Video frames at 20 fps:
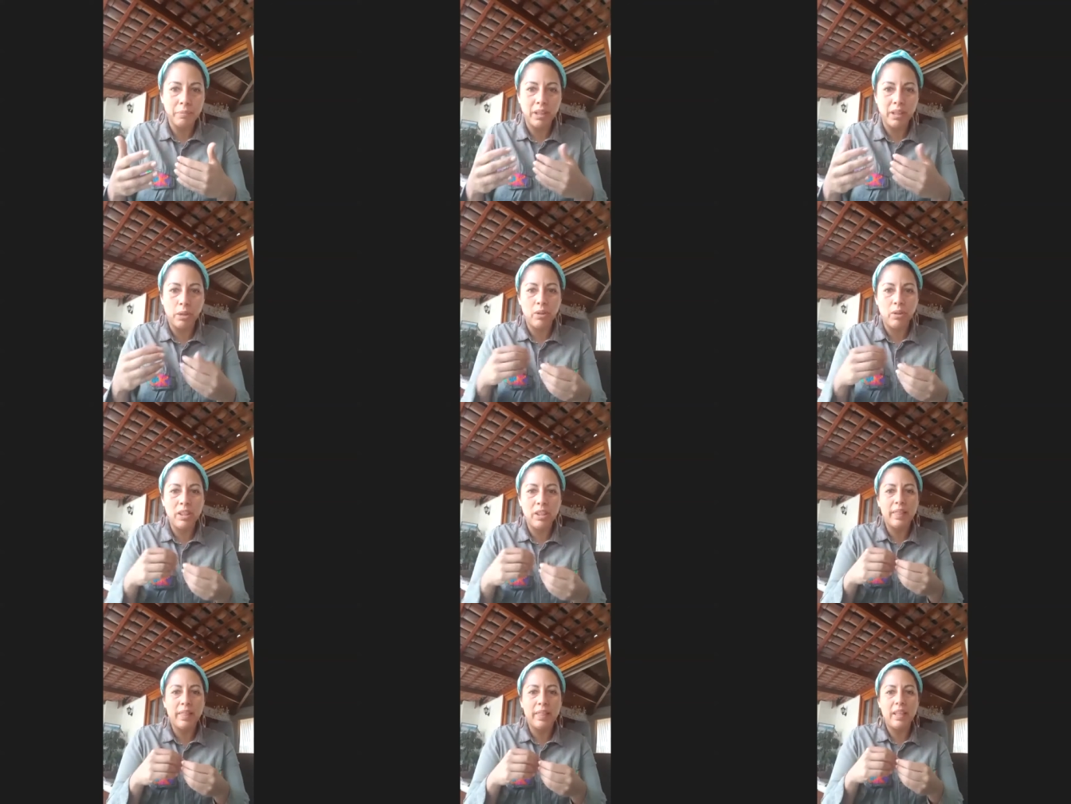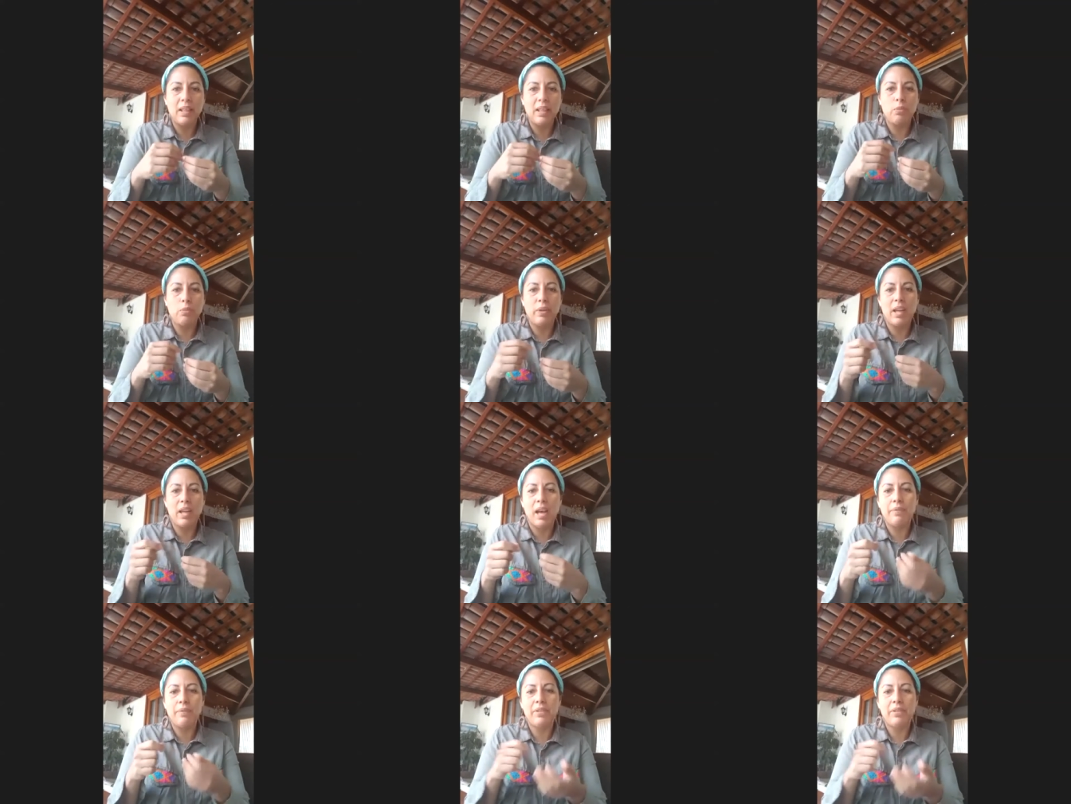The only thing we
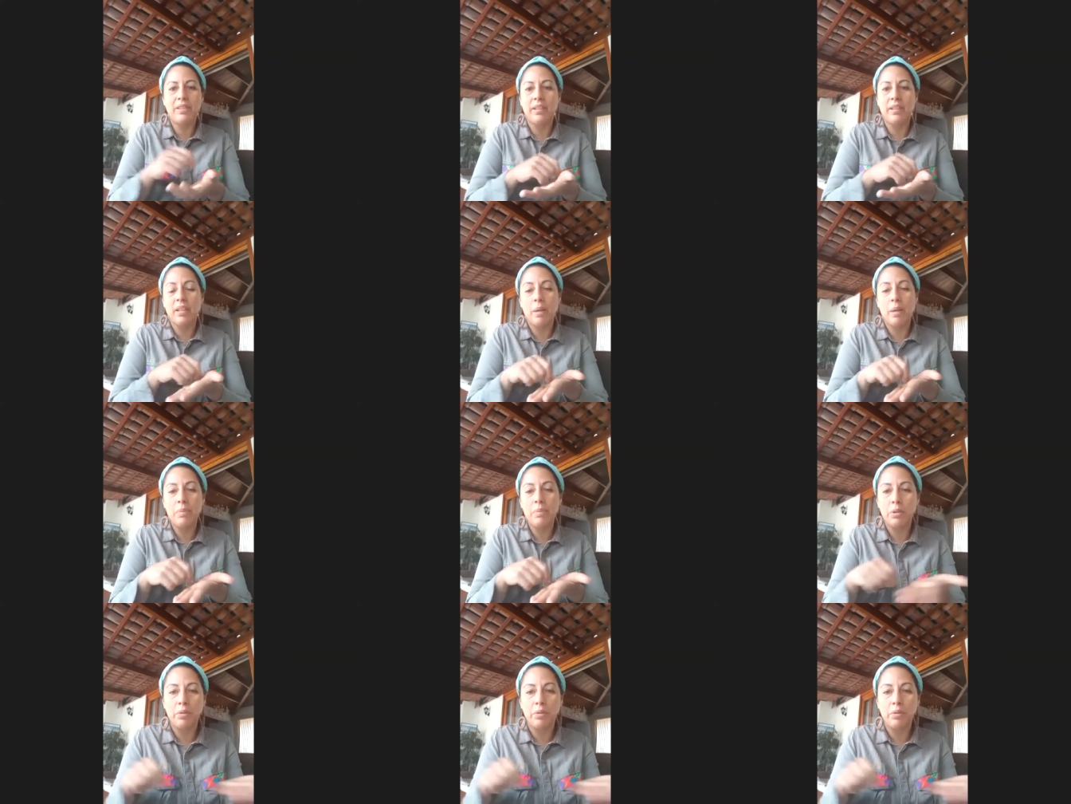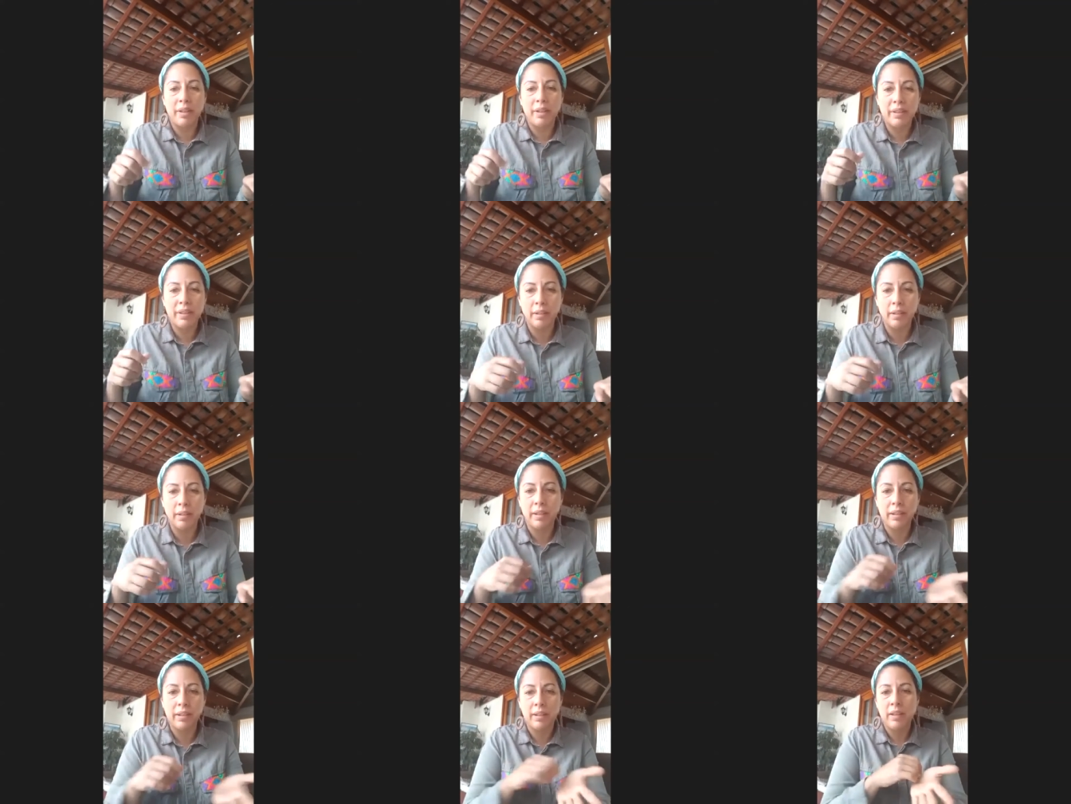have is the number
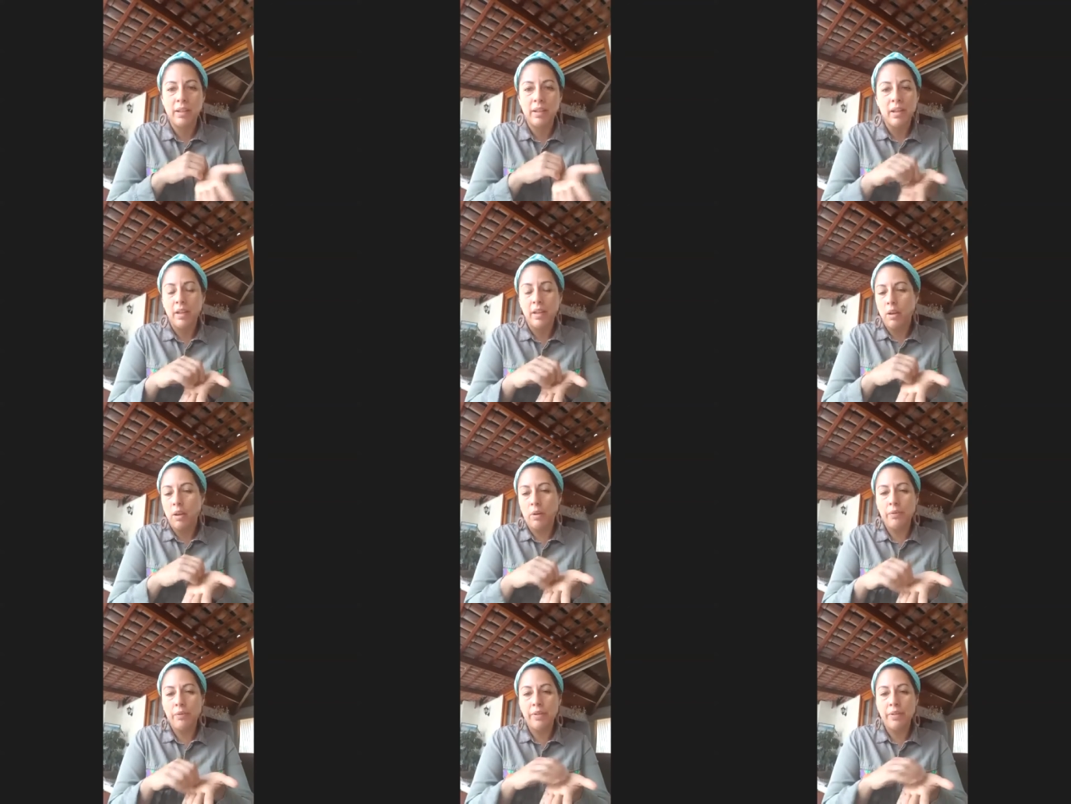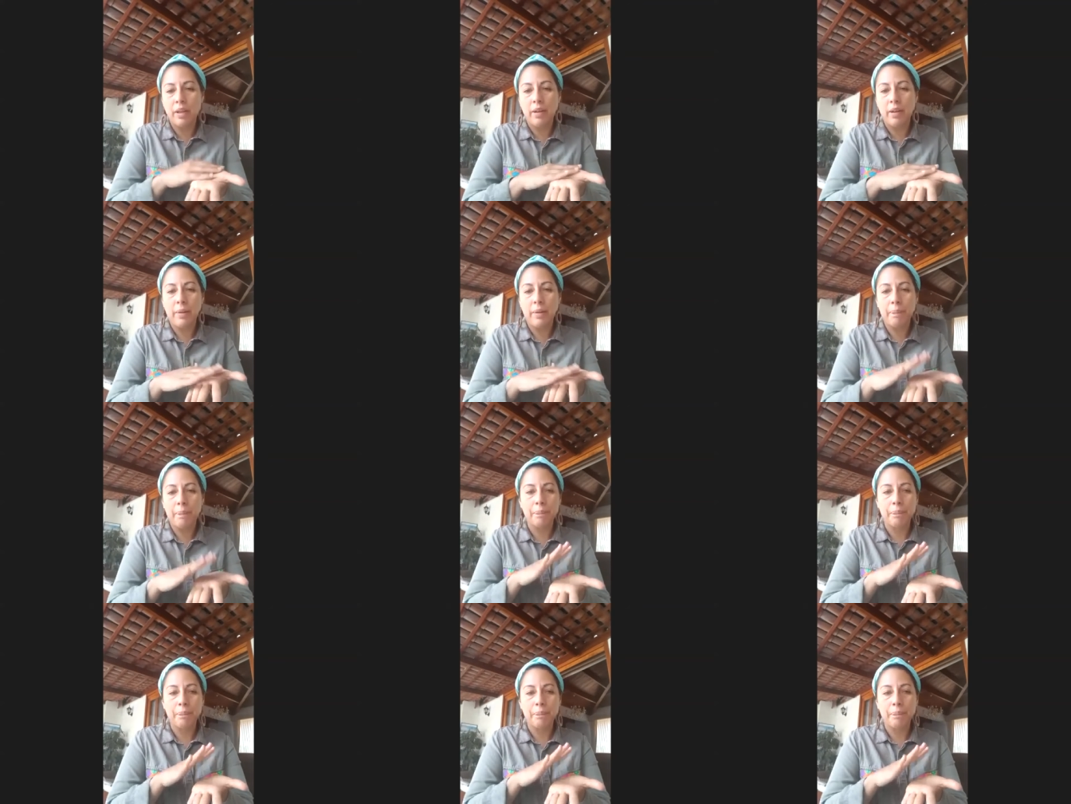of
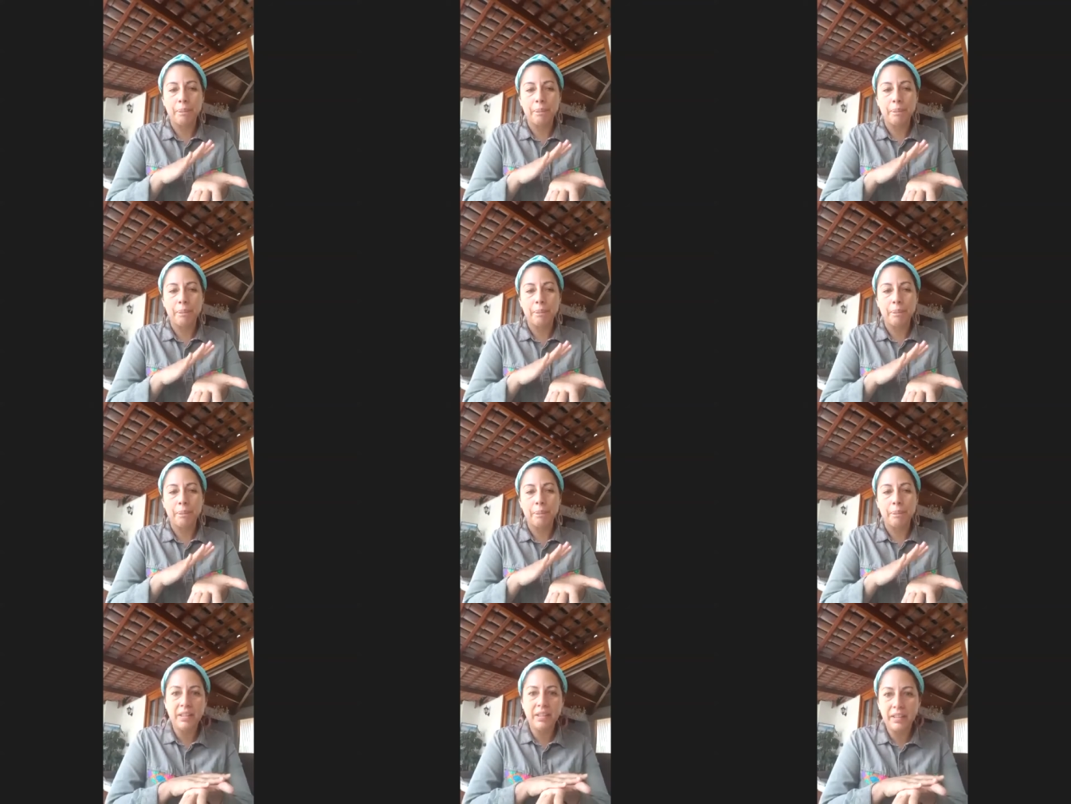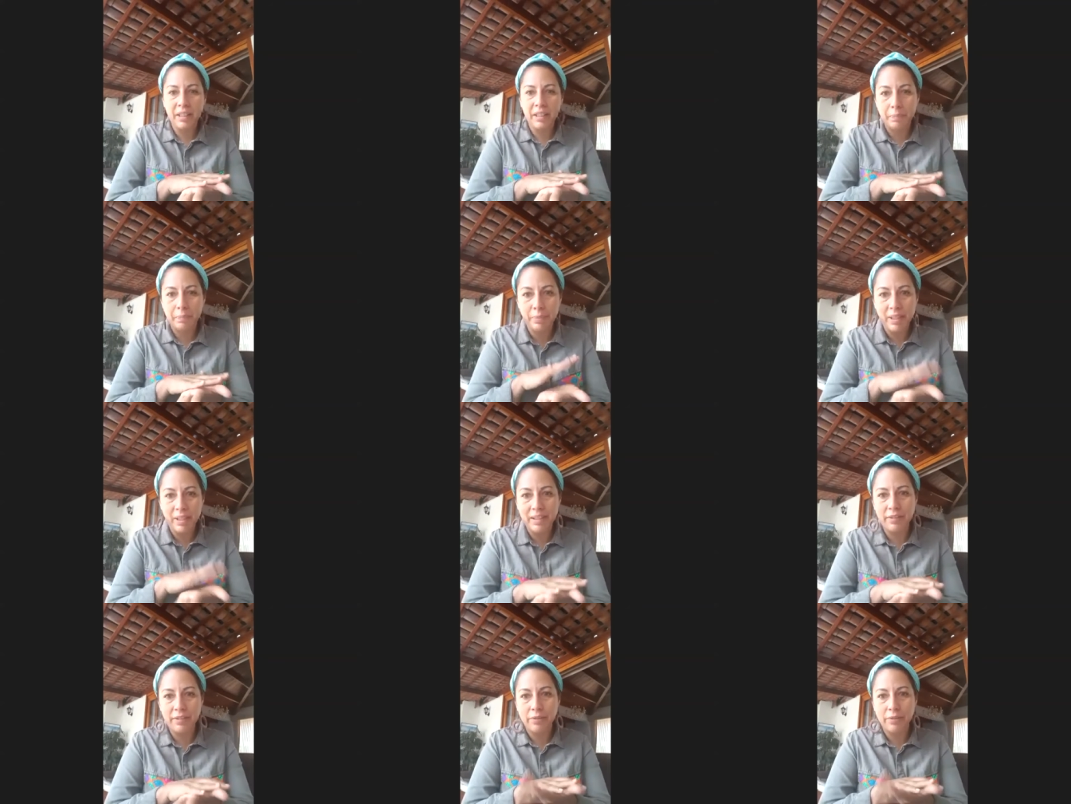the identity piece,